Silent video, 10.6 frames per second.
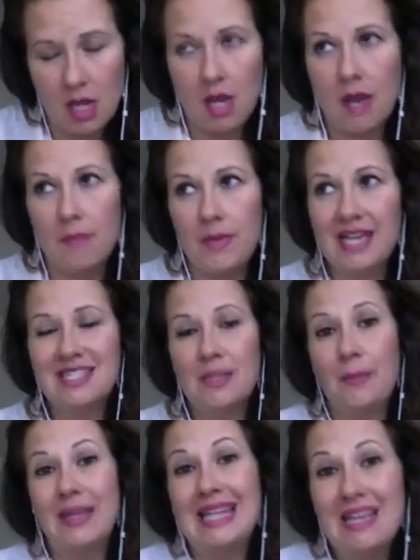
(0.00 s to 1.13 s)
Because the
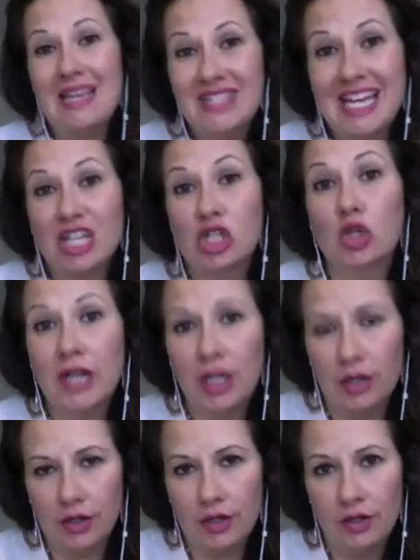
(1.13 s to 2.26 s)
beliefs get
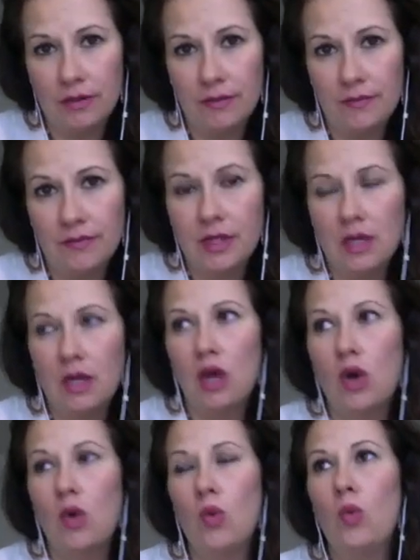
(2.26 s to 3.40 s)
triggered
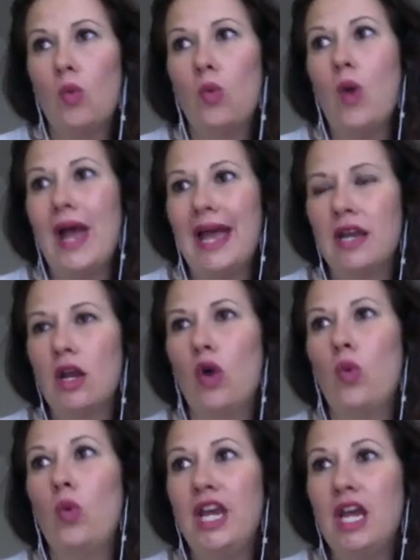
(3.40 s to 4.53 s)
when
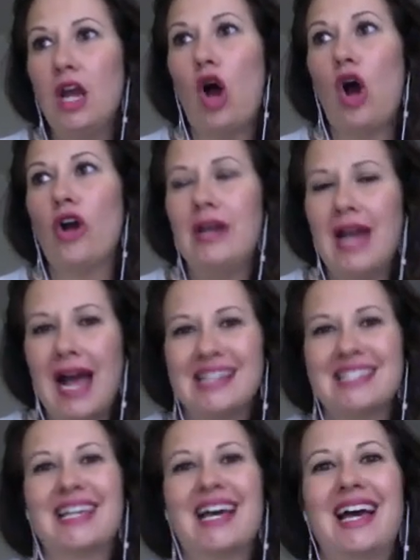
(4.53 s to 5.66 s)
we are not
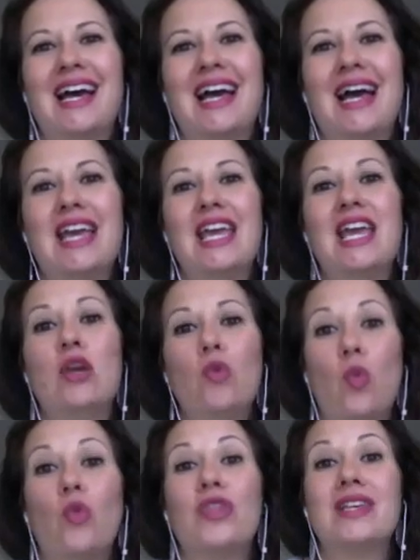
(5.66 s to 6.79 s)
in
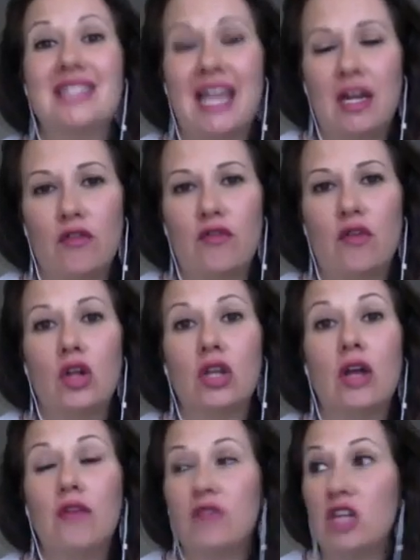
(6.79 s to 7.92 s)
the state of
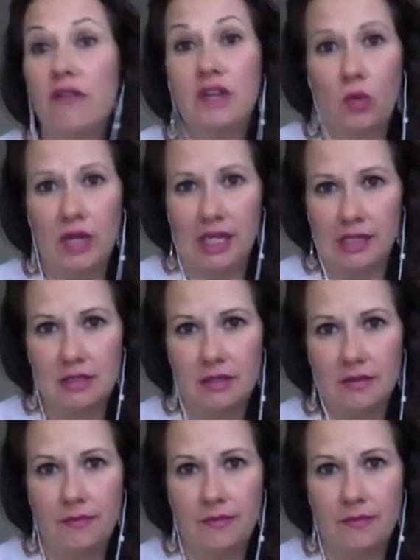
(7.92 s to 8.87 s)
loving what is.